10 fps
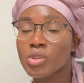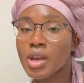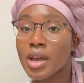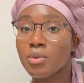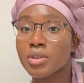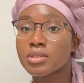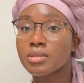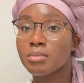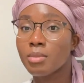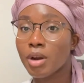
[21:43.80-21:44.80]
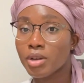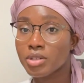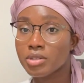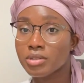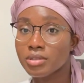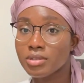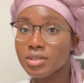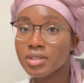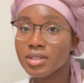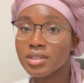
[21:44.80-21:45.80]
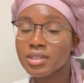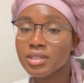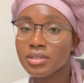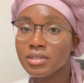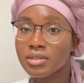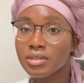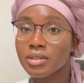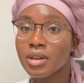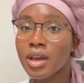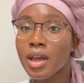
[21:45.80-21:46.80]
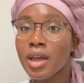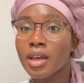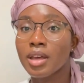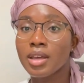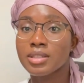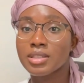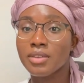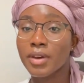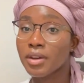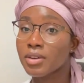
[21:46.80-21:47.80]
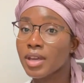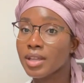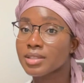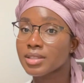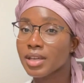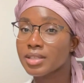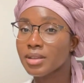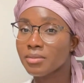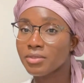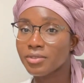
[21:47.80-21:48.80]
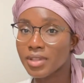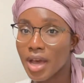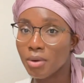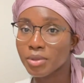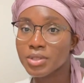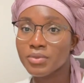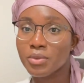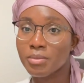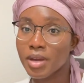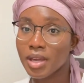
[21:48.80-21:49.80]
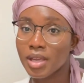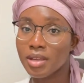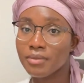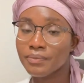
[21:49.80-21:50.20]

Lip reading: I went to Marshall's to see if I could get like some flowers for my